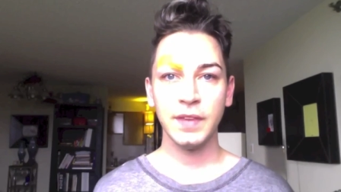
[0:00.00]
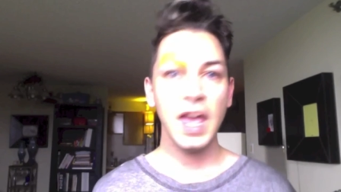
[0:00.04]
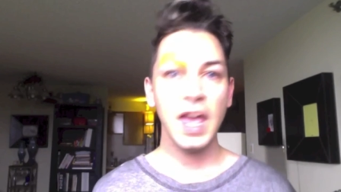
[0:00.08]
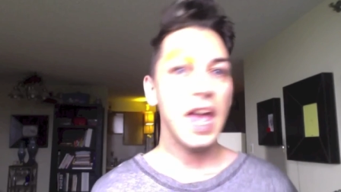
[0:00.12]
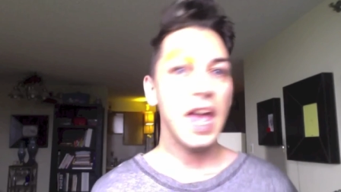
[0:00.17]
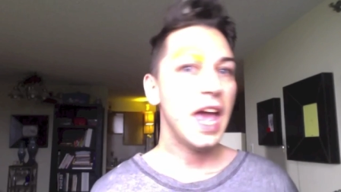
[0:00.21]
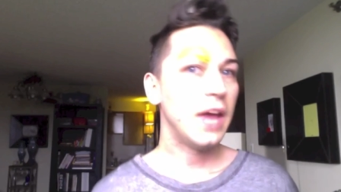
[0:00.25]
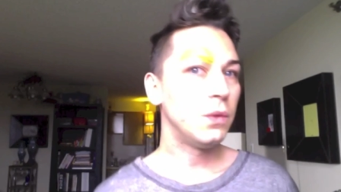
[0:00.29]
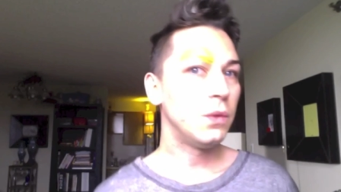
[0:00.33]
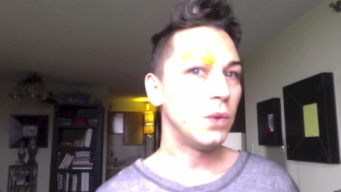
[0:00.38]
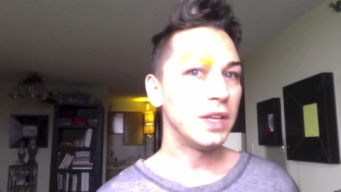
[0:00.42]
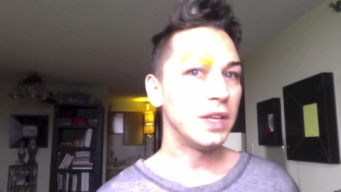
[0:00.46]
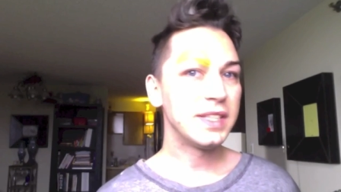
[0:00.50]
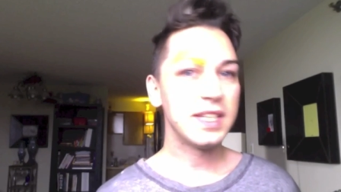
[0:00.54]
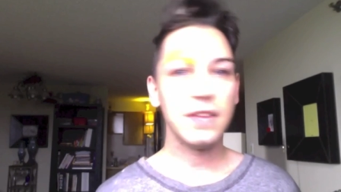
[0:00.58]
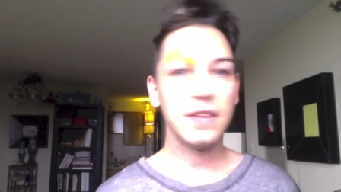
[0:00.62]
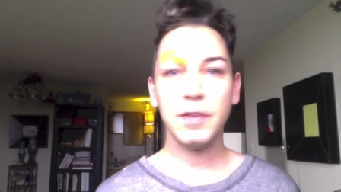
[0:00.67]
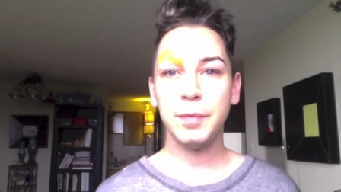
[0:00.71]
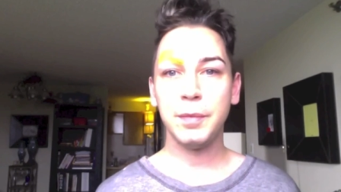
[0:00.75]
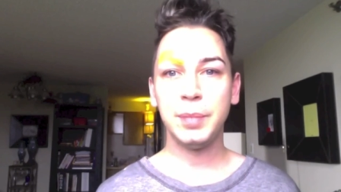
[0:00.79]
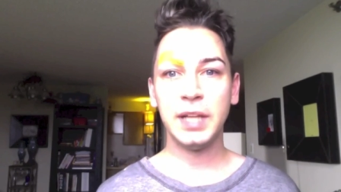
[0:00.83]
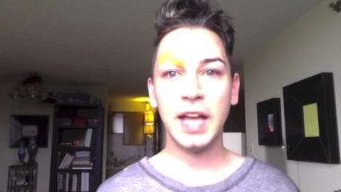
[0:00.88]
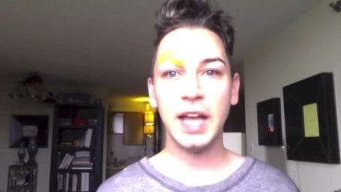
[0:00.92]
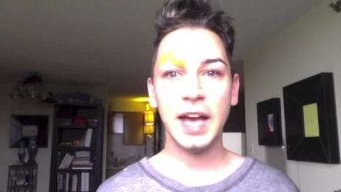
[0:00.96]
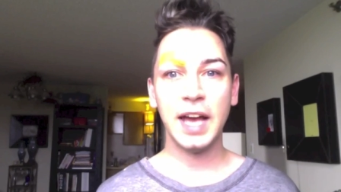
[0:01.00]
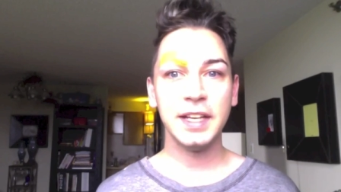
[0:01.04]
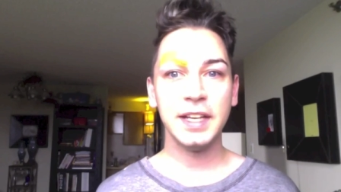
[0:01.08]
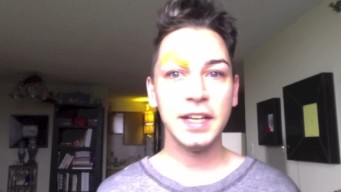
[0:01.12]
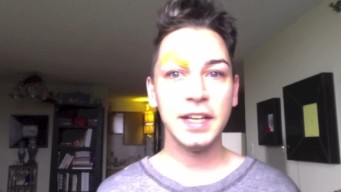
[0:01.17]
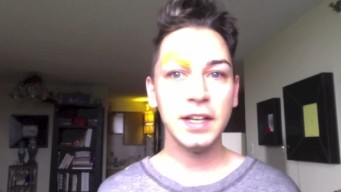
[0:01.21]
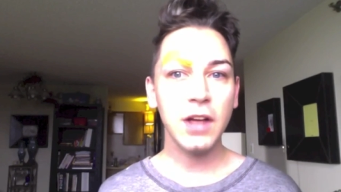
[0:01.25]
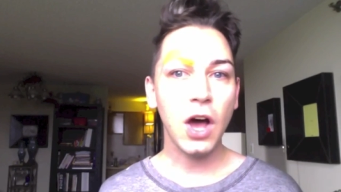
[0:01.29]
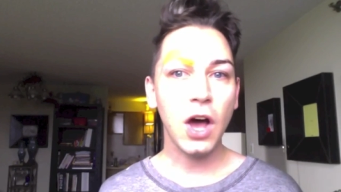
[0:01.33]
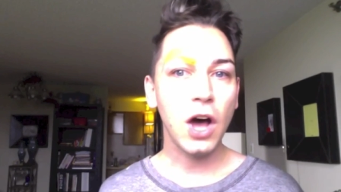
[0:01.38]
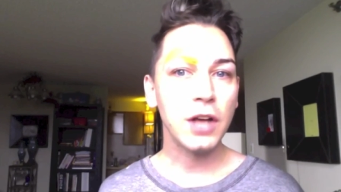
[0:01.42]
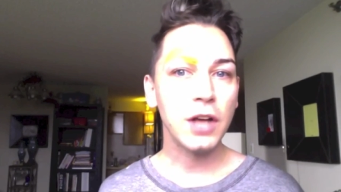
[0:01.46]
And once I've applied
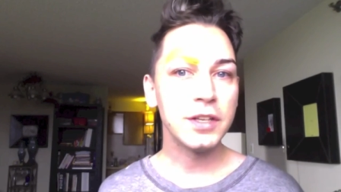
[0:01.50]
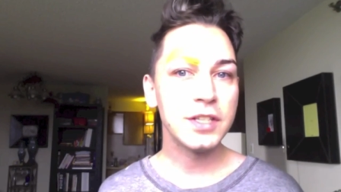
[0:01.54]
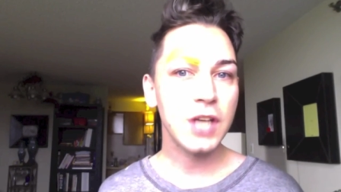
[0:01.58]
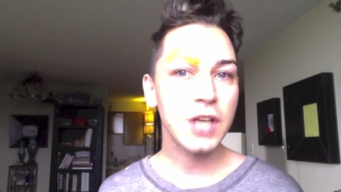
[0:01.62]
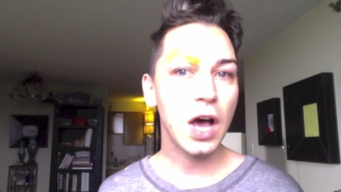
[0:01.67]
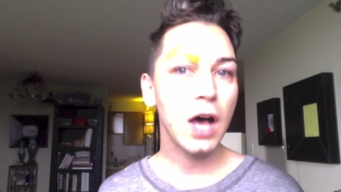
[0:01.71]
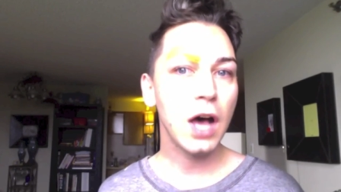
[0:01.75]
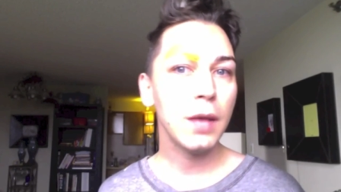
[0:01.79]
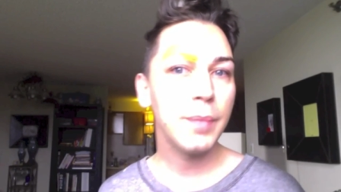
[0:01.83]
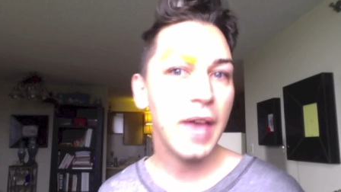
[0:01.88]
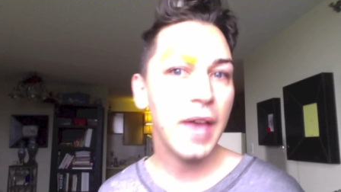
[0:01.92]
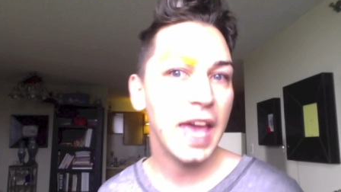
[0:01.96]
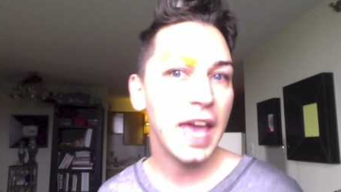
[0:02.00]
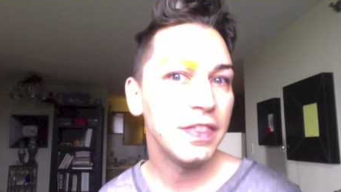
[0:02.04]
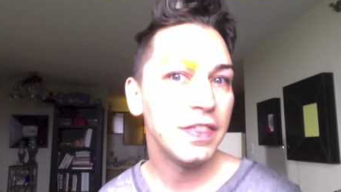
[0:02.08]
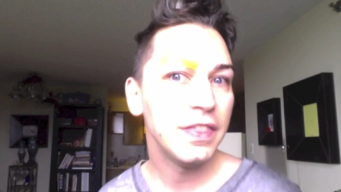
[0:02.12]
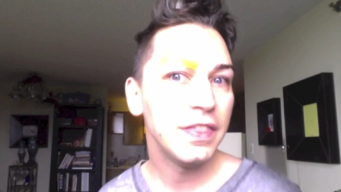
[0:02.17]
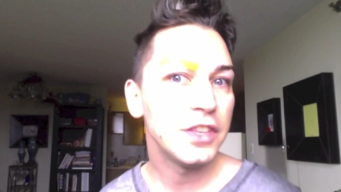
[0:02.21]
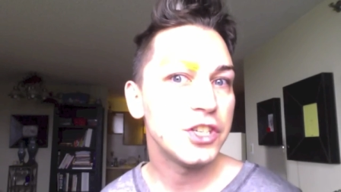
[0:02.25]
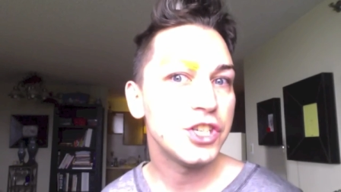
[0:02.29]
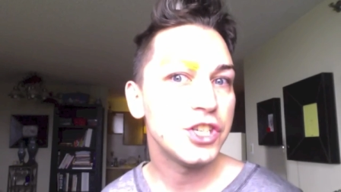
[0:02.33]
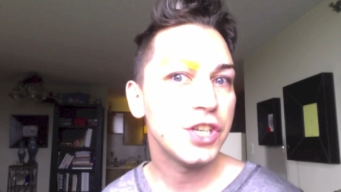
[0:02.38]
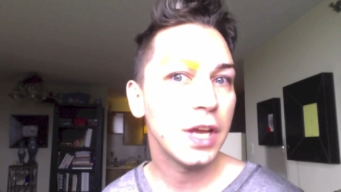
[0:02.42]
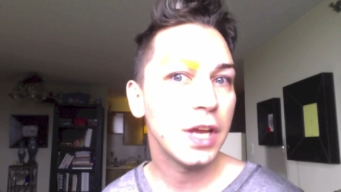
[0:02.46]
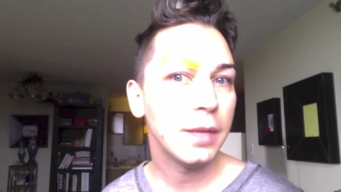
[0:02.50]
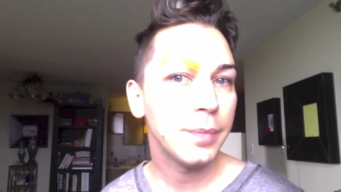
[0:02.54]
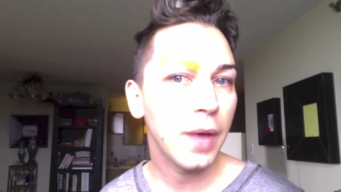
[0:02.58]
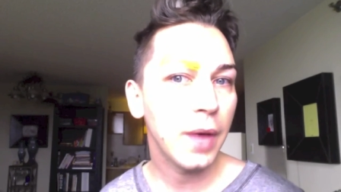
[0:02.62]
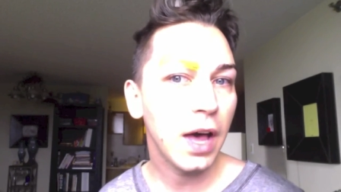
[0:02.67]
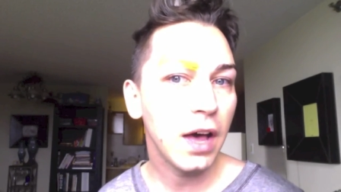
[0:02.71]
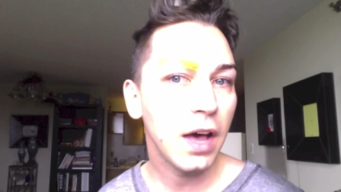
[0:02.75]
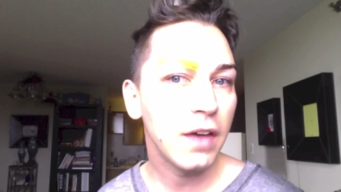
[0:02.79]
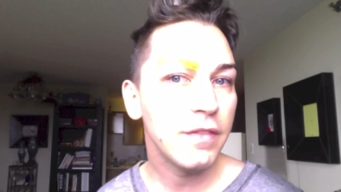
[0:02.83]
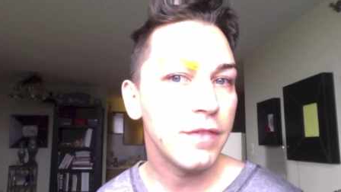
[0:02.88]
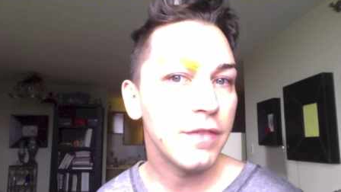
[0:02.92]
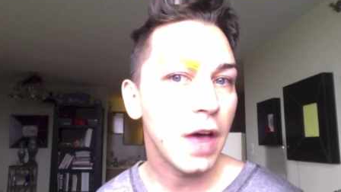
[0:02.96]
it on top and the shape
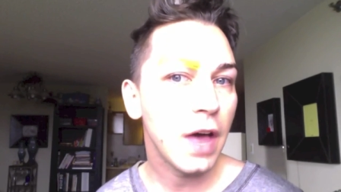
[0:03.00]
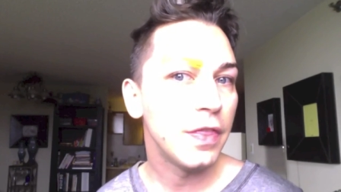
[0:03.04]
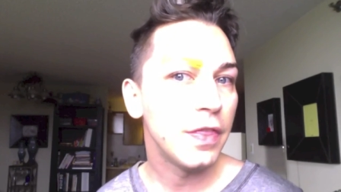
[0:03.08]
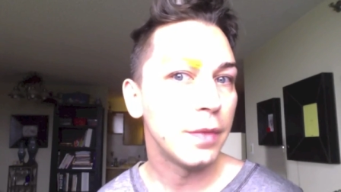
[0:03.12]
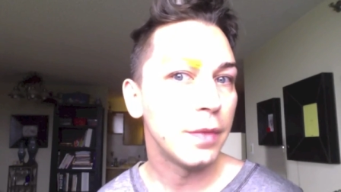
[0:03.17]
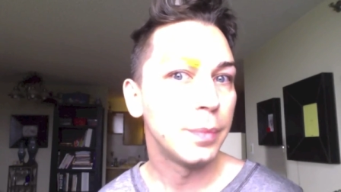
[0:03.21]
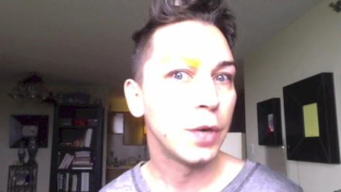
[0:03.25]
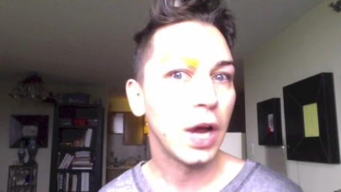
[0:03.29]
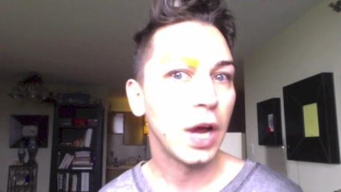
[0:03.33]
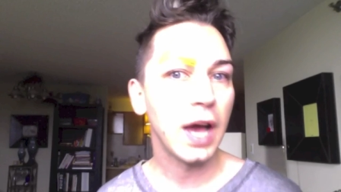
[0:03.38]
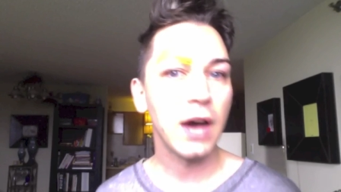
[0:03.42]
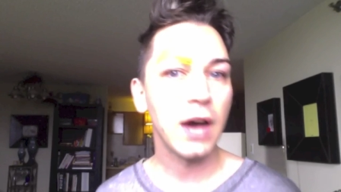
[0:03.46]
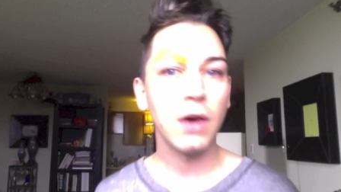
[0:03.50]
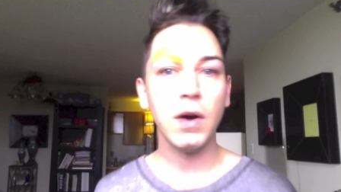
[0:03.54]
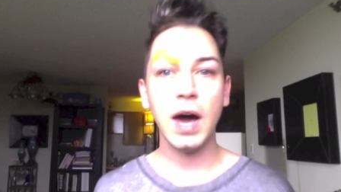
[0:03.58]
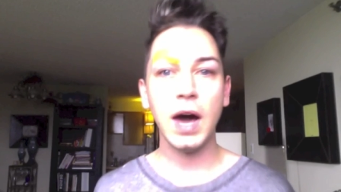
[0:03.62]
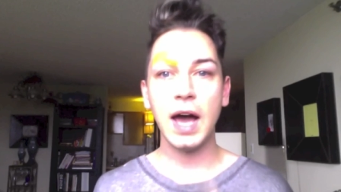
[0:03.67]
of the brow,